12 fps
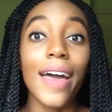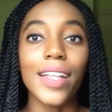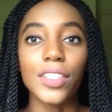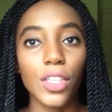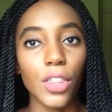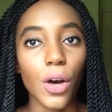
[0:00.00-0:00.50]

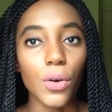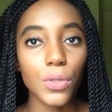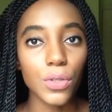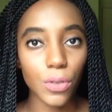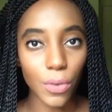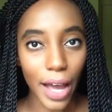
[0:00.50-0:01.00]
And to
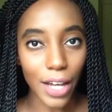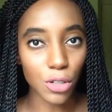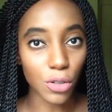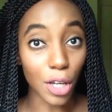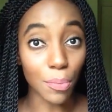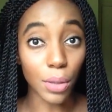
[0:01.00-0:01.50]
those who
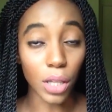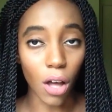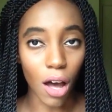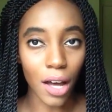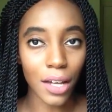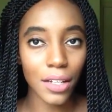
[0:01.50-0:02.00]
actually
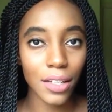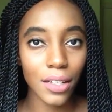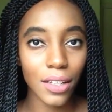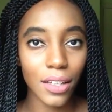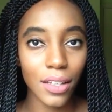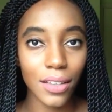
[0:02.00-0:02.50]
applaud
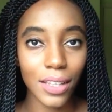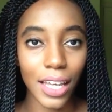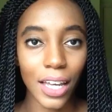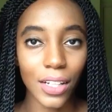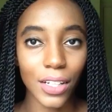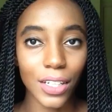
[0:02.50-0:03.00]
the
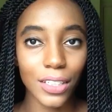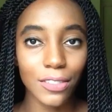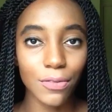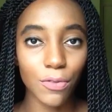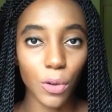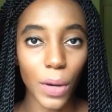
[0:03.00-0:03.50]
killer
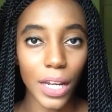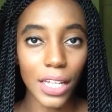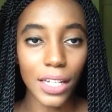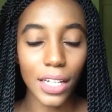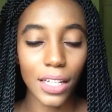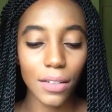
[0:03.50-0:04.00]
for what
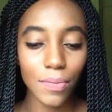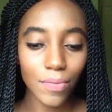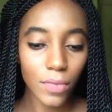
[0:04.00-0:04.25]
he did,